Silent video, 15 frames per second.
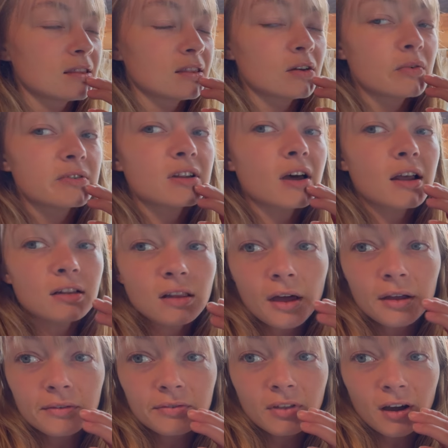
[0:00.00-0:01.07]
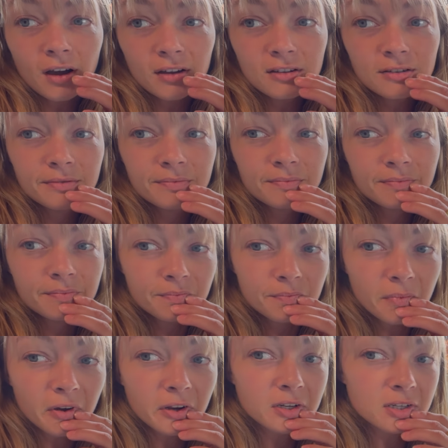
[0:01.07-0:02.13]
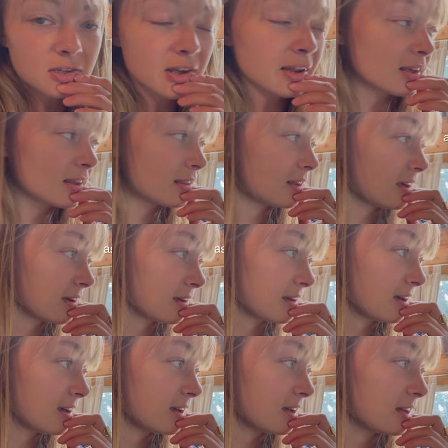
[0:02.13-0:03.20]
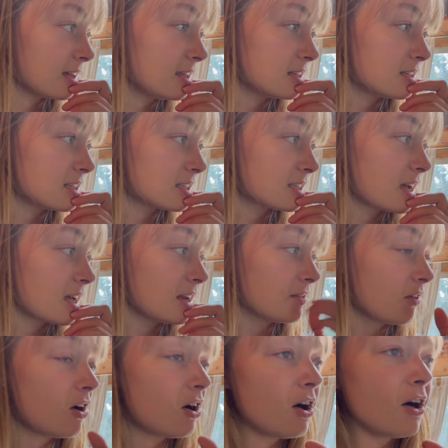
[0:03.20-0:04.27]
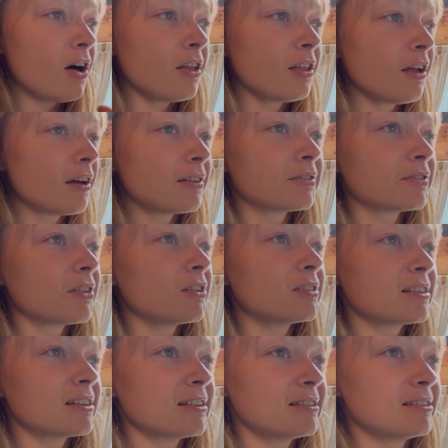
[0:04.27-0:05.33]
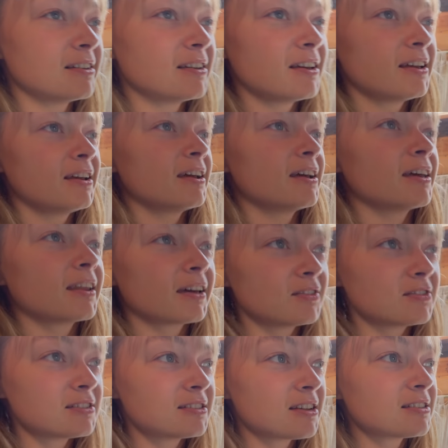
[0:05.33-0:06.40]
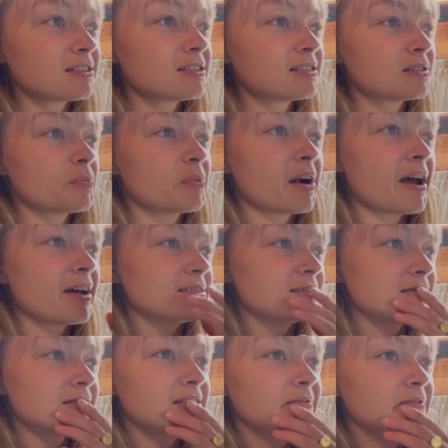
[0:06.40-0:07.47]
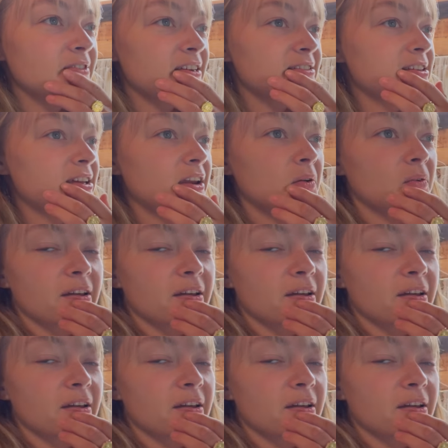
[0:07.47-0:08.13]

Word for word: there was not a lot of thought put into anything uh it just kind of all unfolded and i was just as surprised as anyone